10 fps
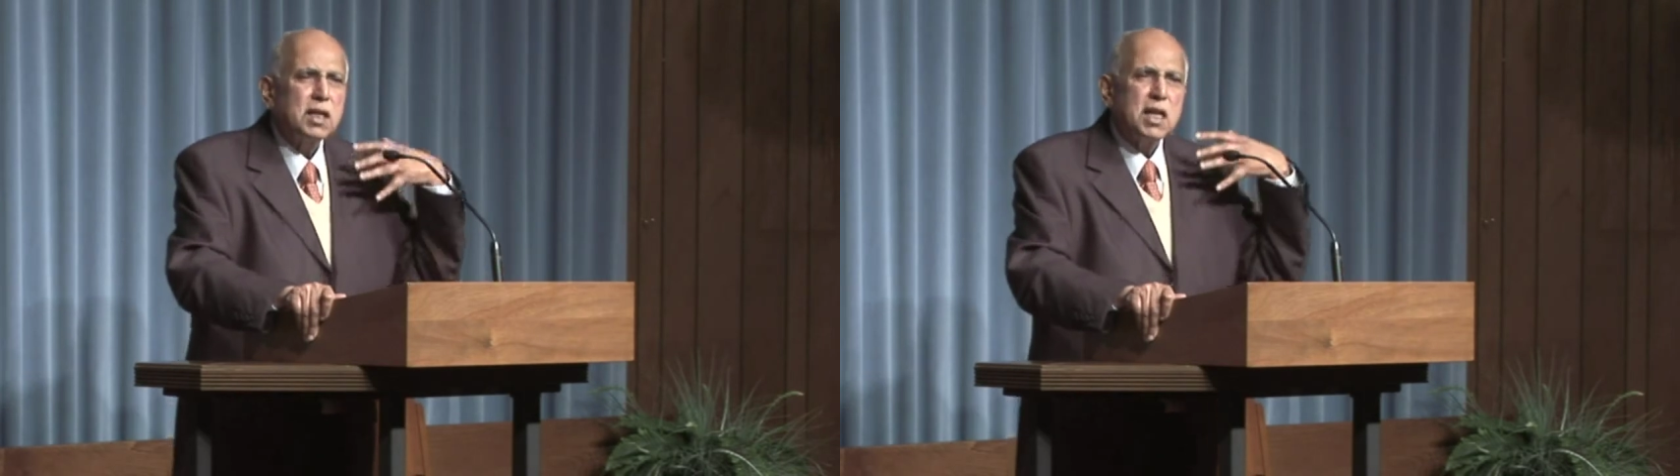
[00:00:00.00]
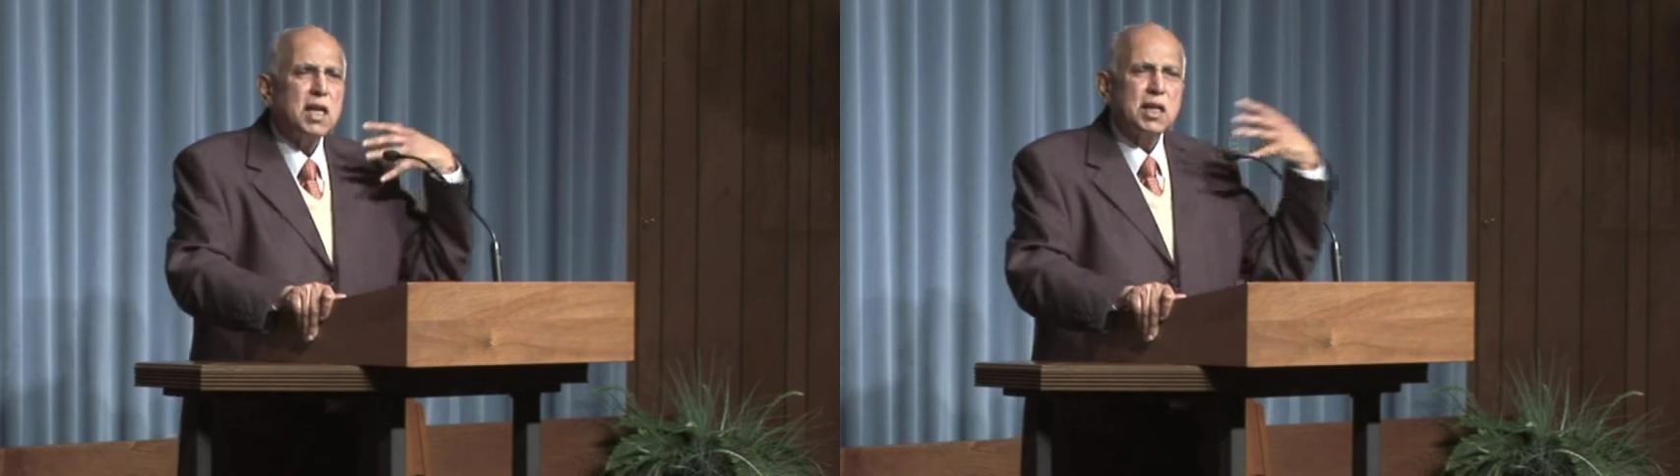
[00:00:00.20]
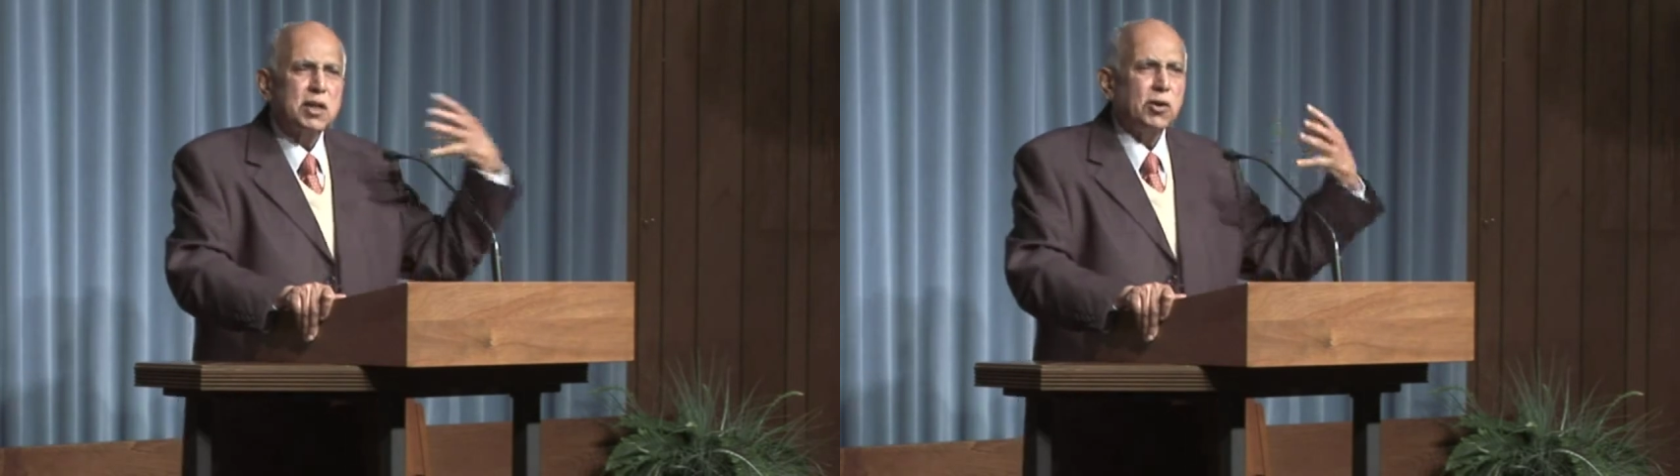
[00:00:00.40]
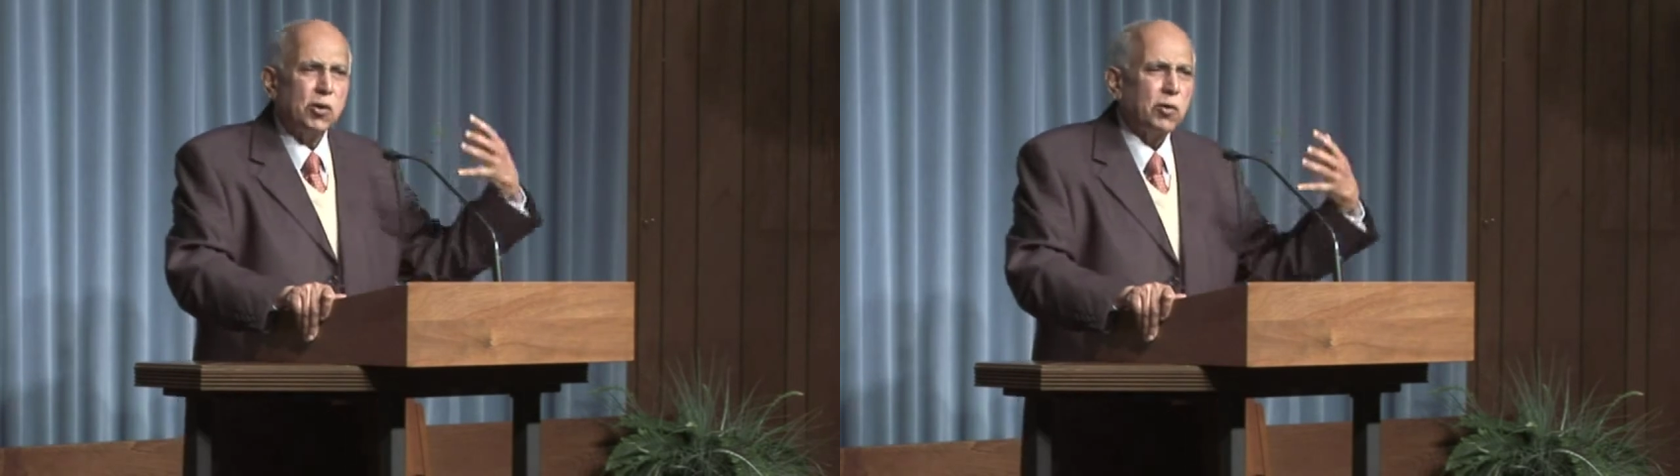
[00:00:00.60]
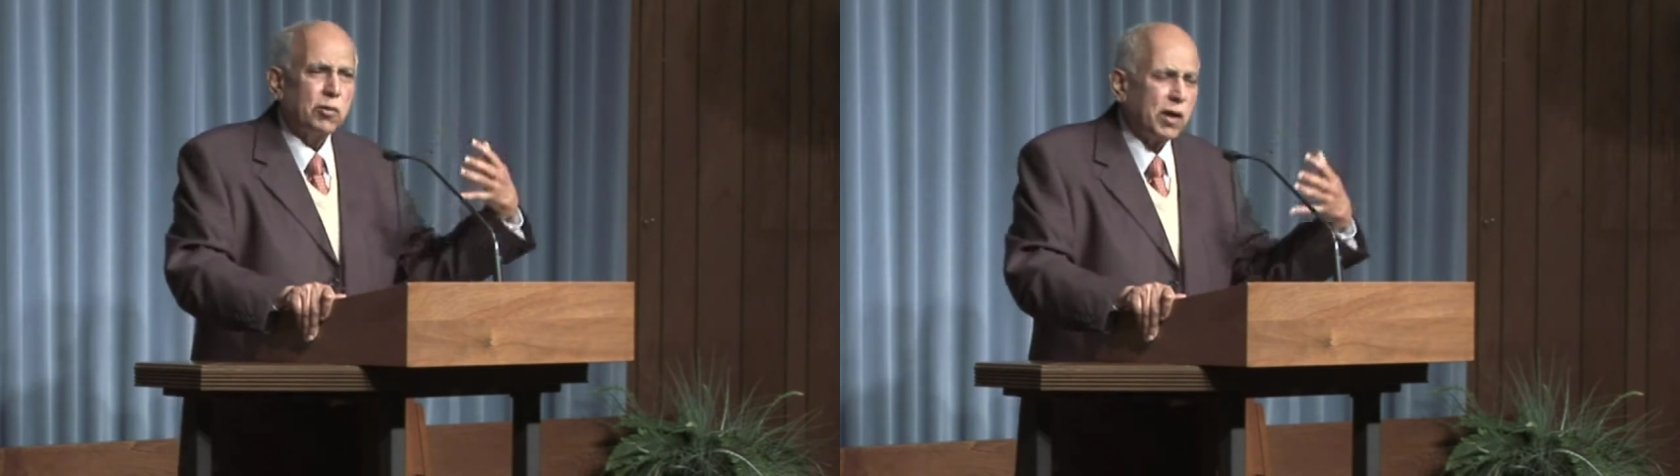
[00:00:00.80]

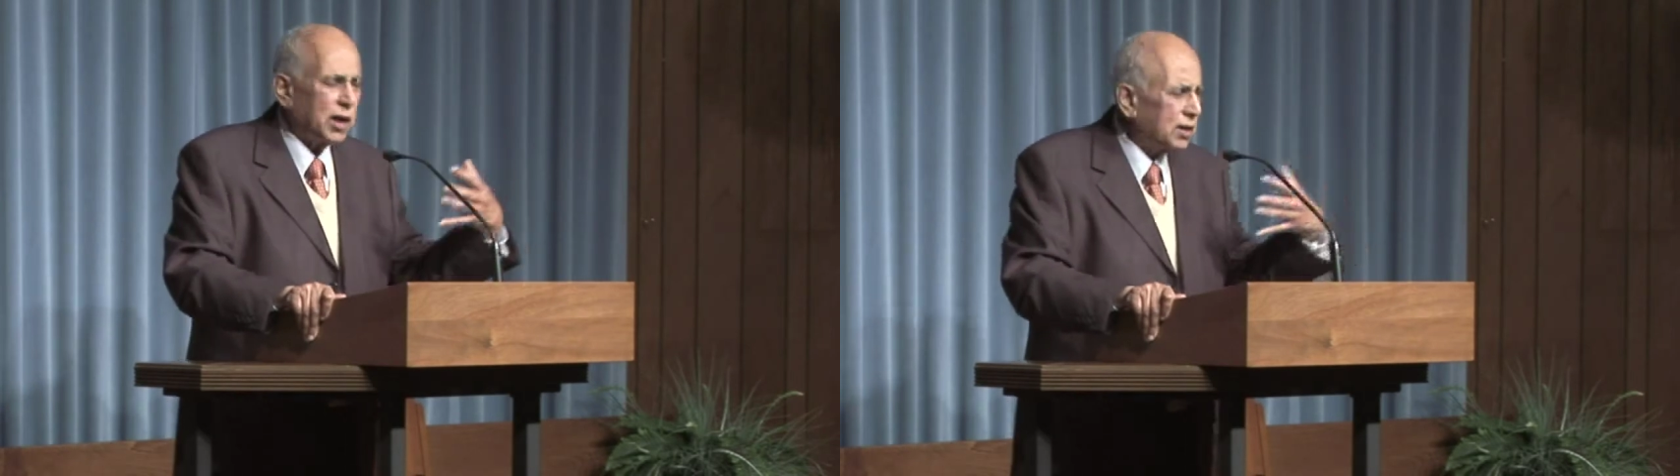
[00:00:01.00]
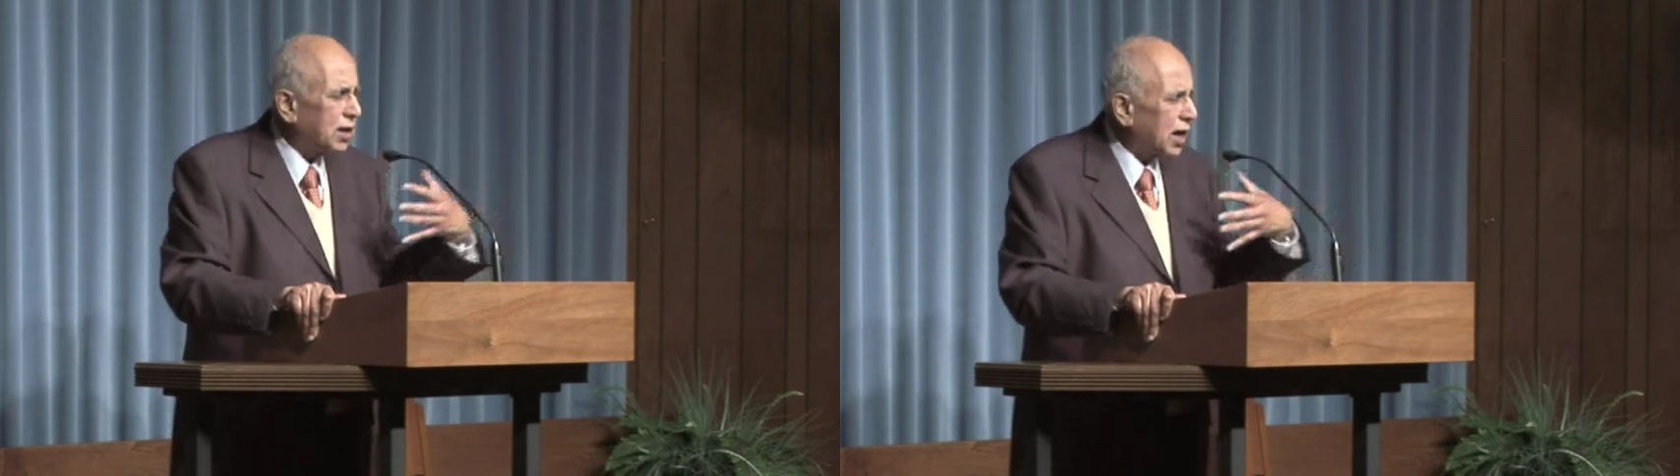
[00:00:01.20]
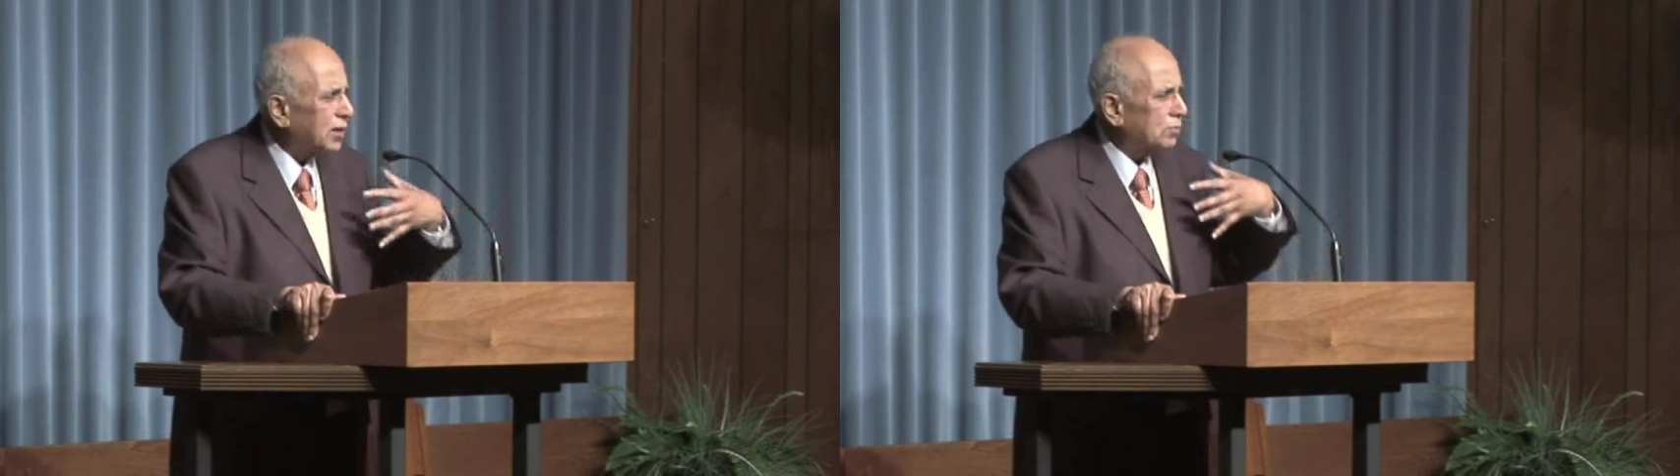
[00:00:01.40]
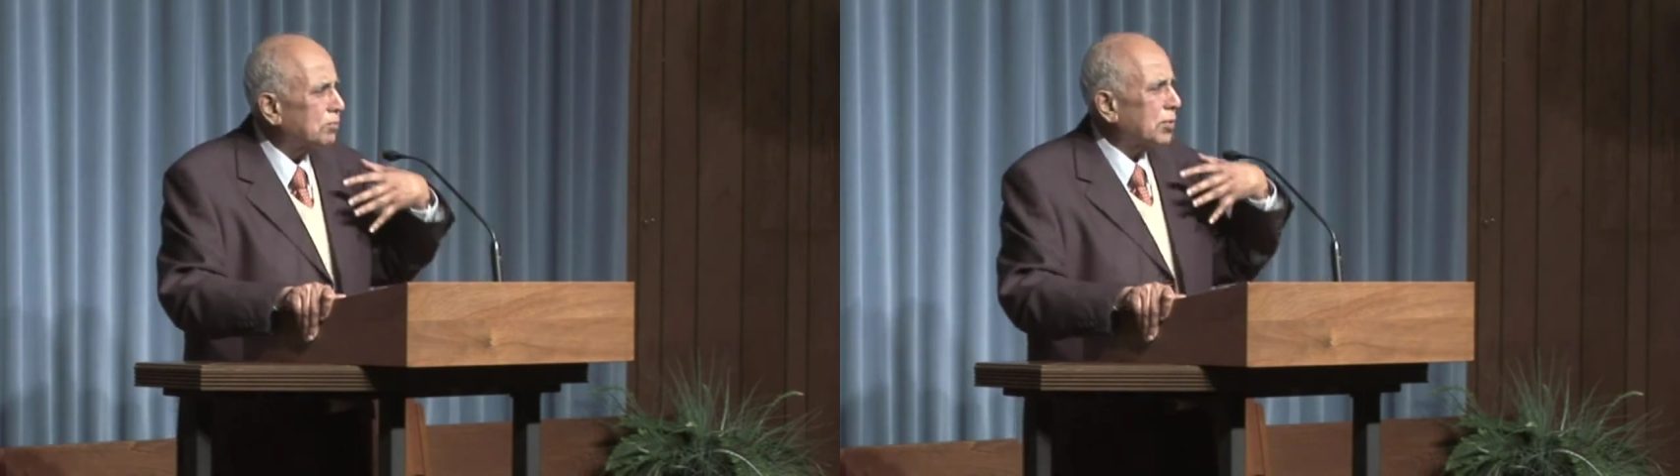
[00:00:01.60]
ego and that